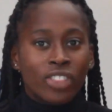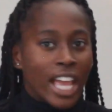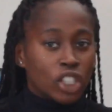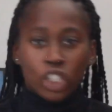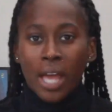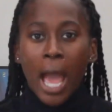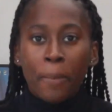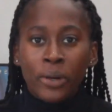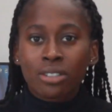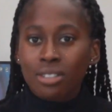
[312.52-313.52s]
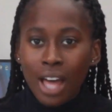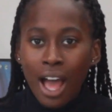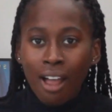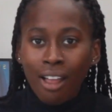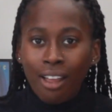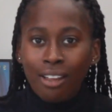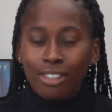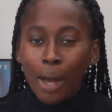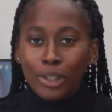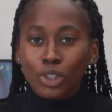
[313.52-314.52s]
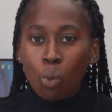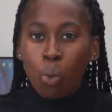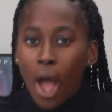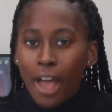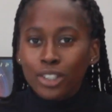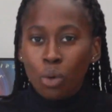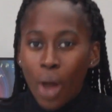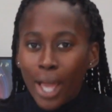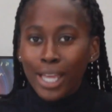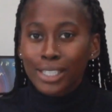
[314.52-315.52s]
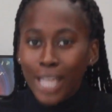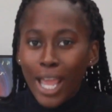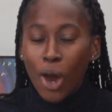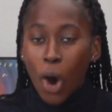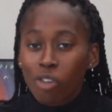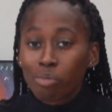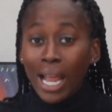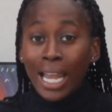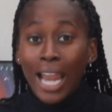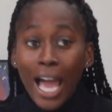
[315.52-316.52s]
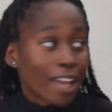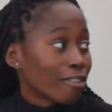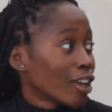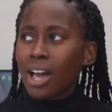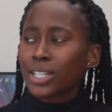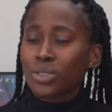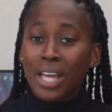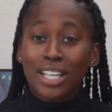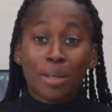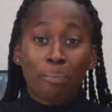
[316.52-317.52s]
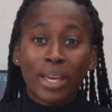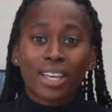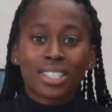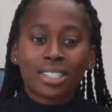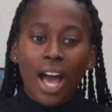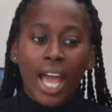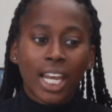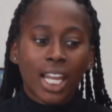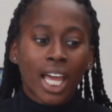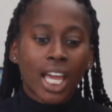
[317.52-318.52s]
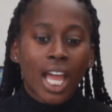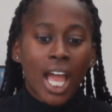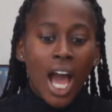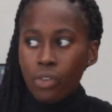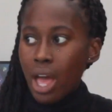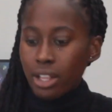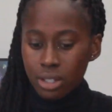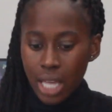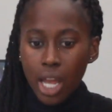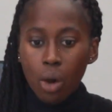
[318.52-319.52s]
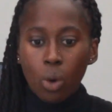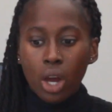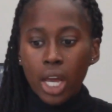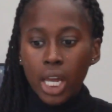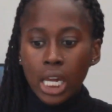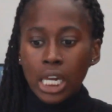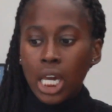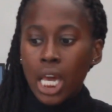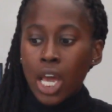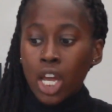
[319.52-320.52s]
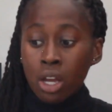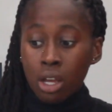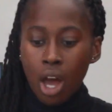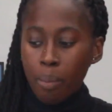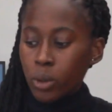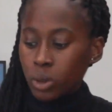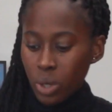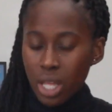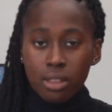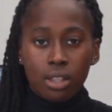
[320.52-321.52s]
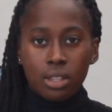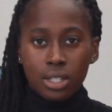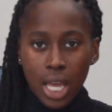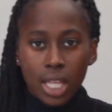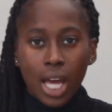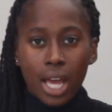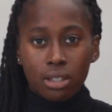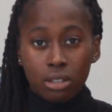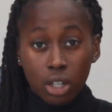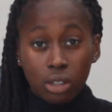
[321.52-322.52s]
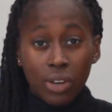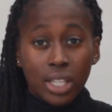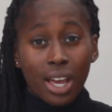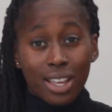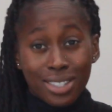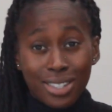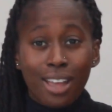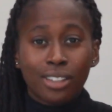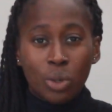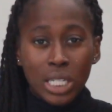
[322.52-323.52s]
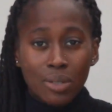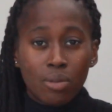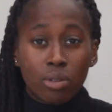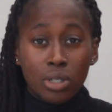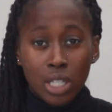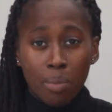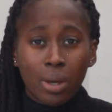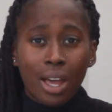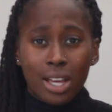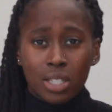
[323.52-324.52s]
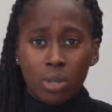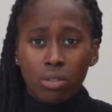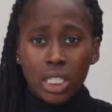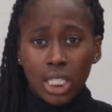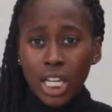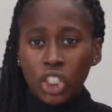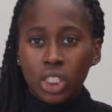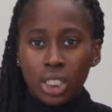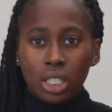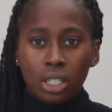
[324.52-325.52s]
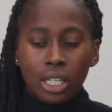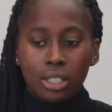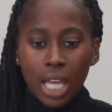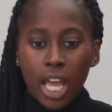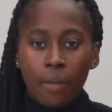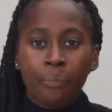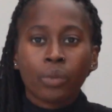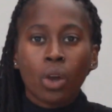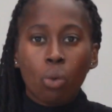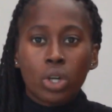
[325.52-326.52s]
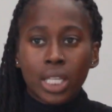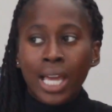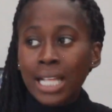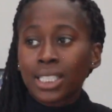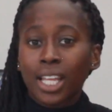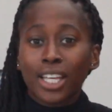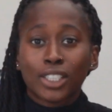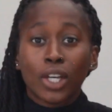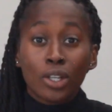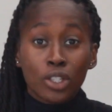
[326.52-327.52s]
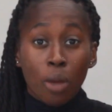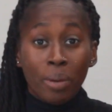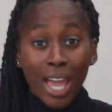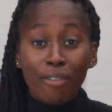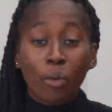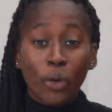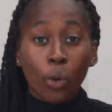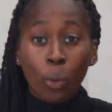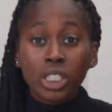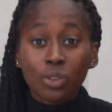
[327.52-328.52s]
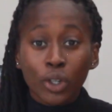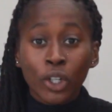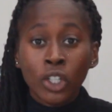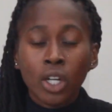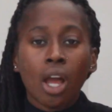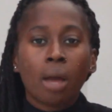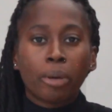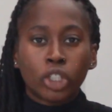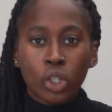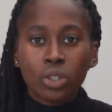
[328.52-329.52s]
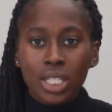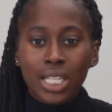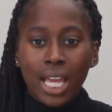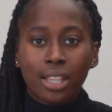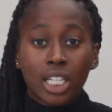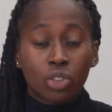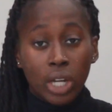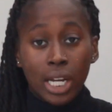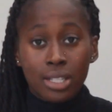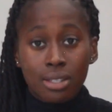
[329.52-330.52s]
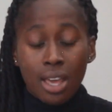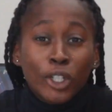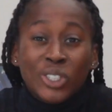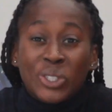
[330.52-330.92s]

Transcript: It just so happens that that was the worst working day of my life. I saw that as the biggest sign, like that day at work, coupled with the date that I, the fact that I set 27th of September as my resignation day was the catalyst. So be careful what you wish for, but choose a date that's realistic.